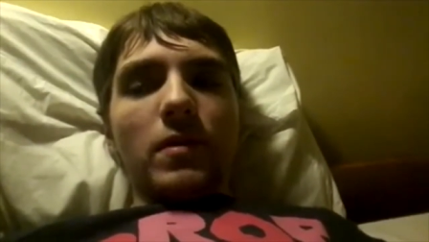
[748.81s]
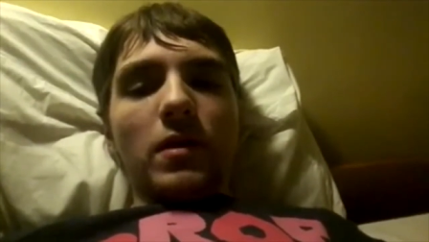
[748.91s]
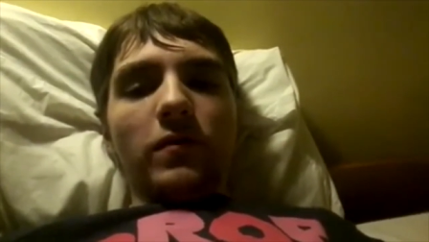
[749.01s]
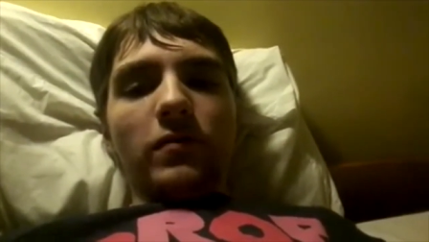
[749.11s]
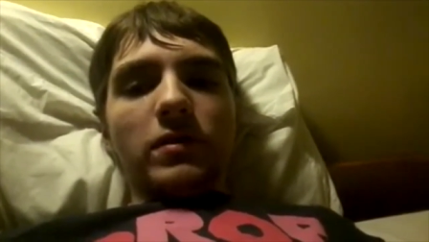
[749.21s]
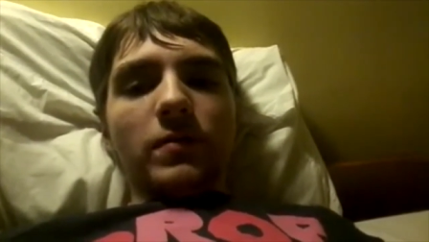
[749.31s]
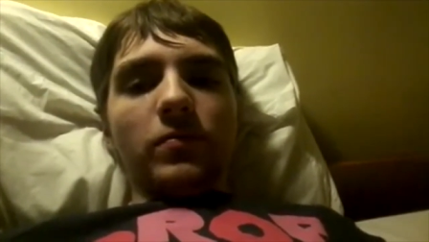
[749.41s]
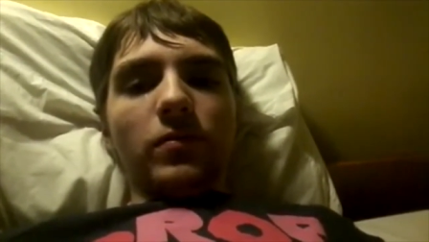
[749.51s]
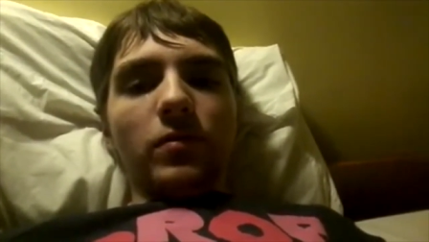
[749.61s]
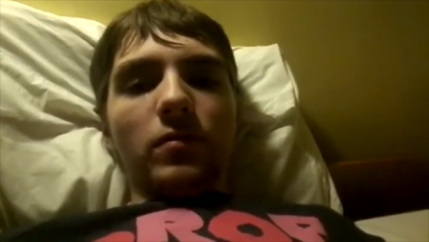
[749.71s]
I haven't slept
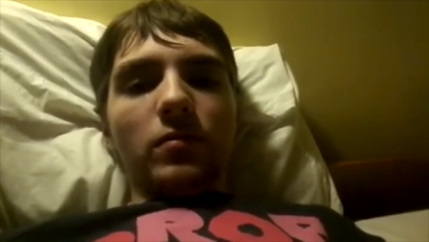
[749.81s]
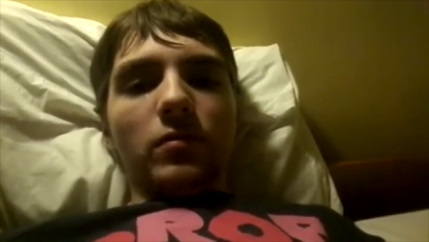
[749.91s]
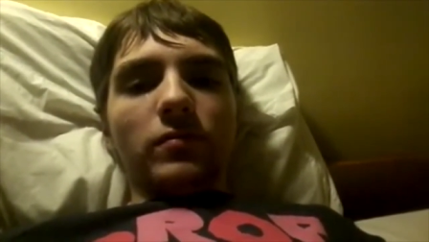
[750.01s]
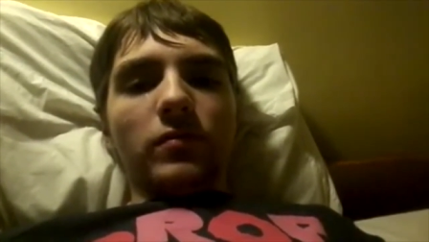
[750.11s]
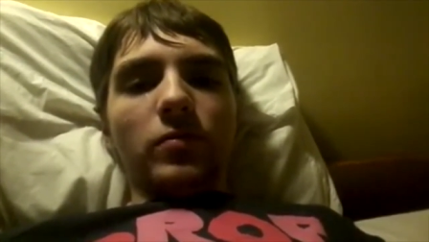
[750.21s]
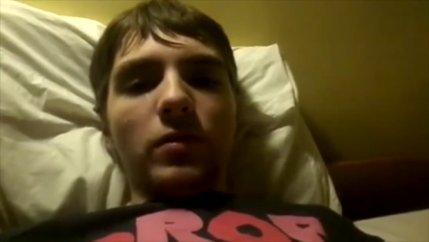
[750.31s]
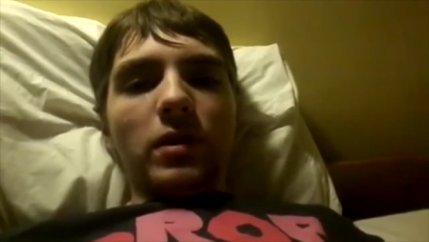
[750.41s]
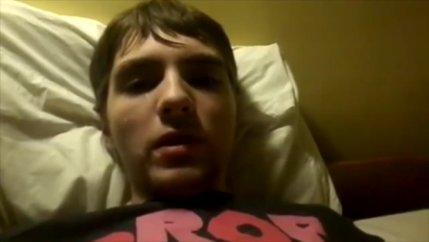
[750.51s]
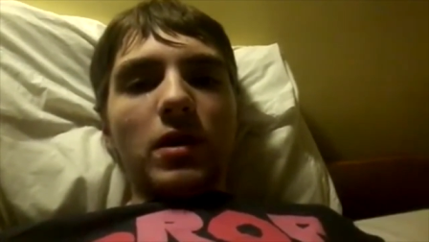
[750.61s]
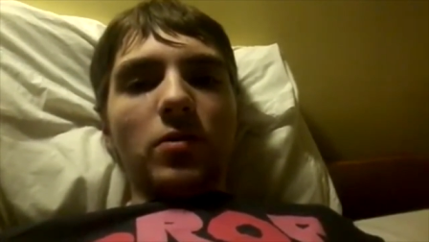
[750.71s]
for over
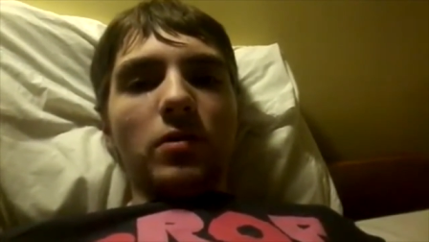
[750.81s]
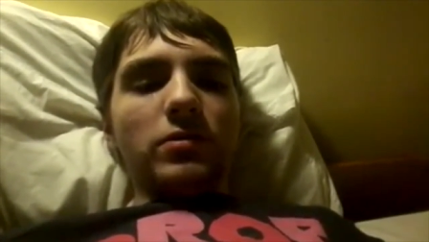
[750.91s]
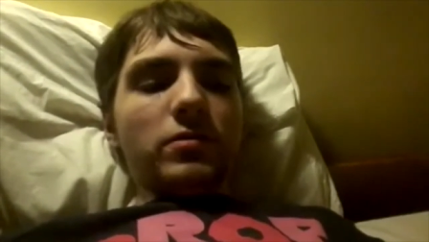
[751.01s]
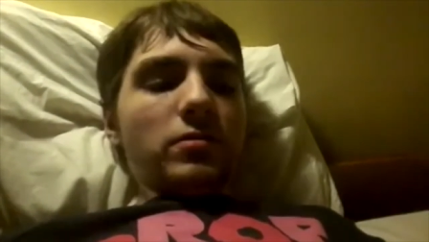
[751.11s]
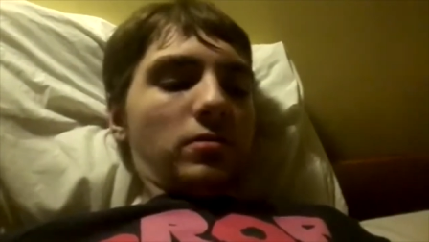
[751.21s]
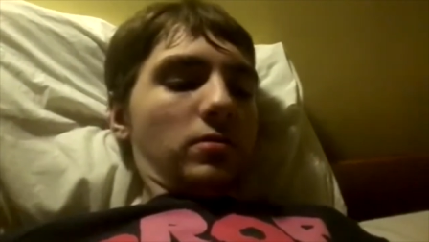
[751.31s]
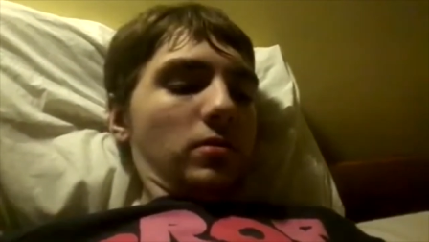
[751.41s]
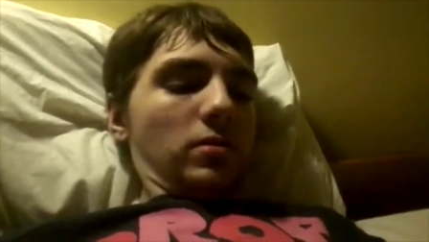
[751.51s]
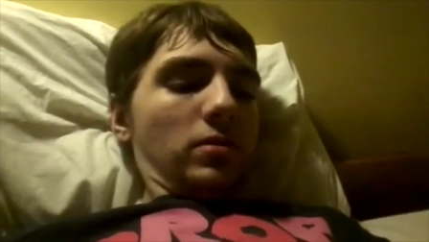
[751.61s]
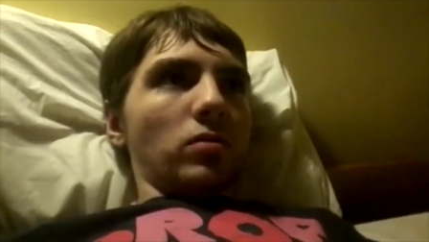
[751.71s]
48 hours.
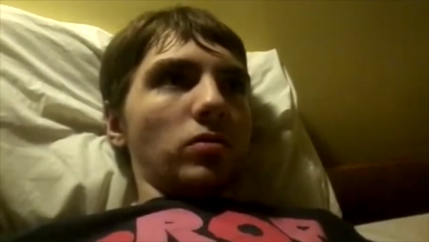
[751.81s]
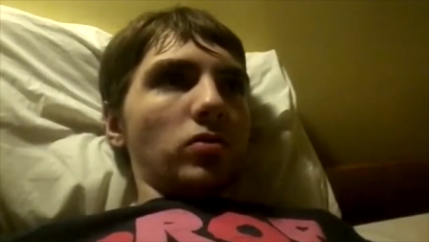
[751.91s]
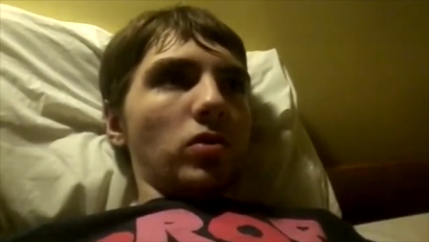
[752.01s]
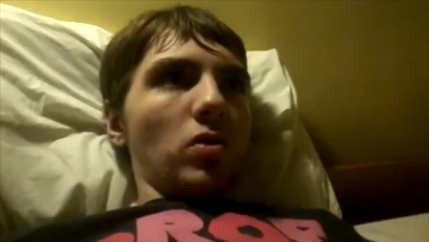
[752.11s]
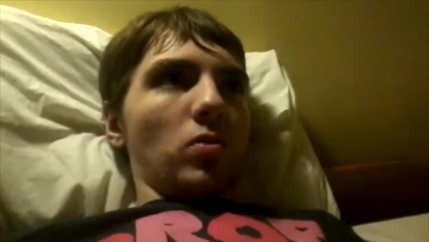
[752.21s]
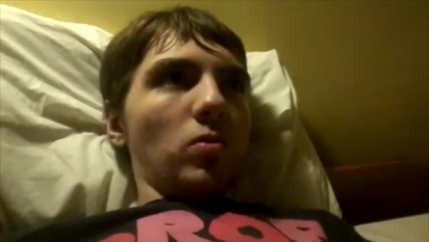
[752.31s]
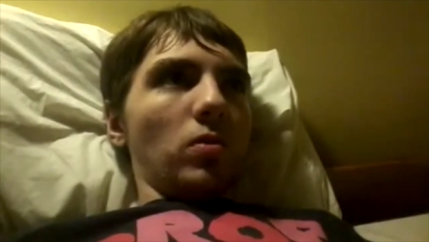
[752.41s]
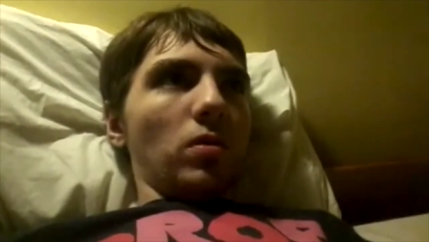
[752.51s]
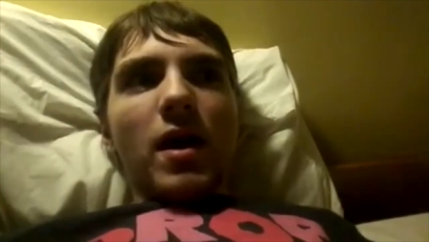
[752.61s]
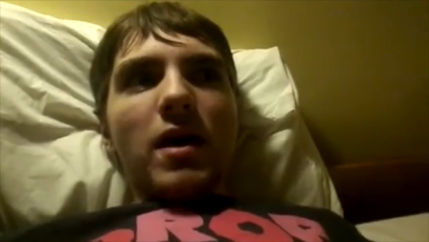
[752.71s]
So,
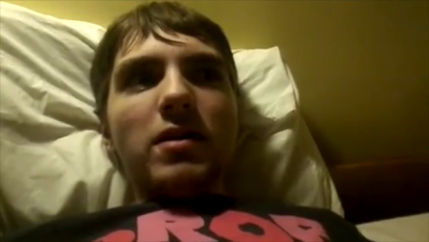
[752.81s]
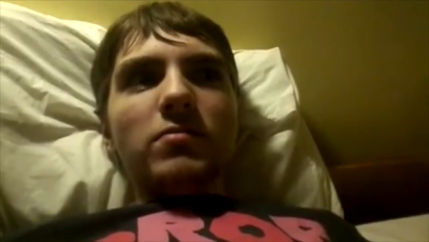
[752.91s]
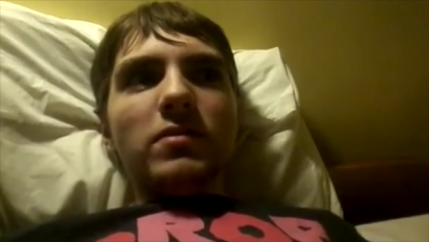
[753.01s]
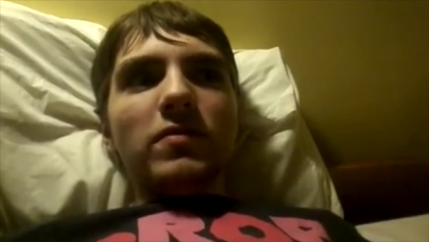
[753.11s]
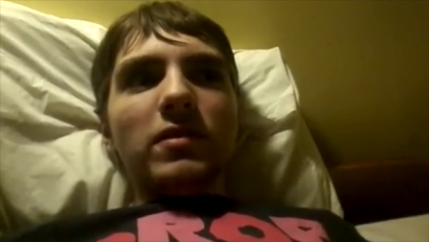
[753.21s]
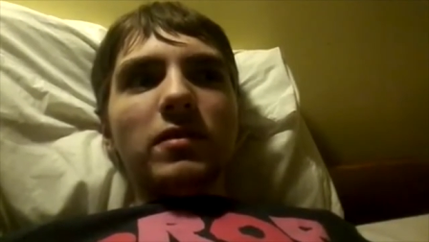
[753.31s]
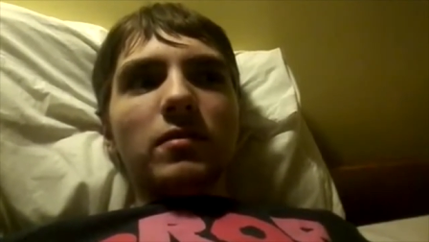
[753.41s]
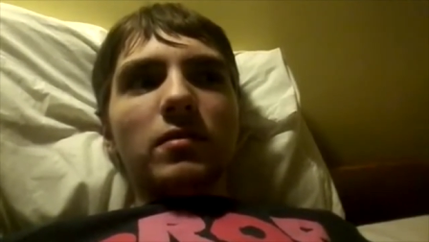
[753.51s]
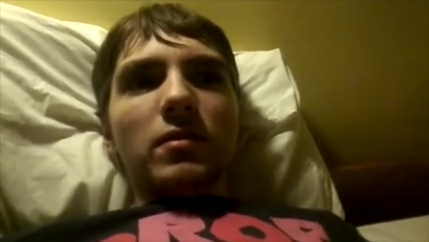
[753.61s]
I don't even...